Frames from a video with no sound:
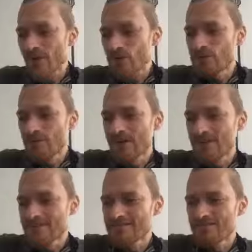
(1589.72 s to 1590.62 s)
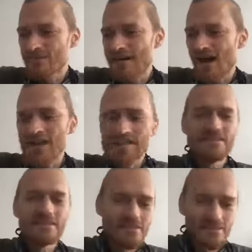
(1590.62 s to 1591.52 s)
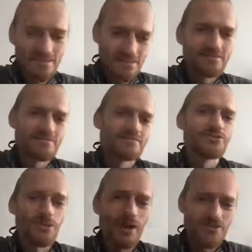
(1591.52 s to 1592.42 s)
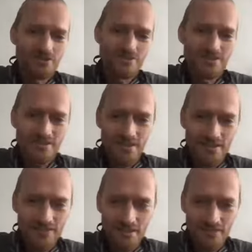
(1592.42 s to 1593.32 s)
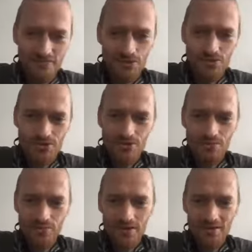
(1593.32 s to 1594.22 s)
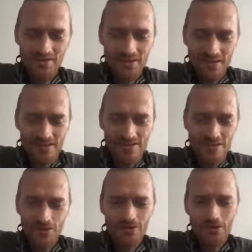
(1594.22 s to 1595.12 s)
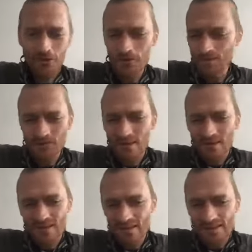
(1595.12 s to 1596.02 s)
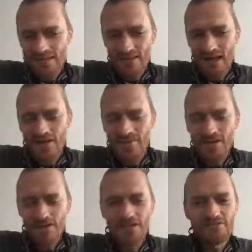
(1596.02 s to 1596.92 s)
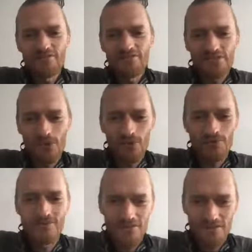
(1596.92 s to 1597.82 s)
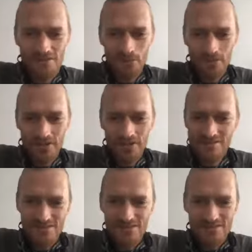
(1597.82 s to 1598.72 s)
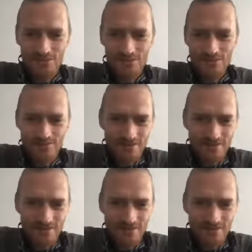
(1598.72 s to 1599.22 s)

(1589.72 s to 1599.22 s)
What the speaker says: would be my ideal direction to take it in the future. But like I said earlier, it's kind of got a life of its own at this point. So okay.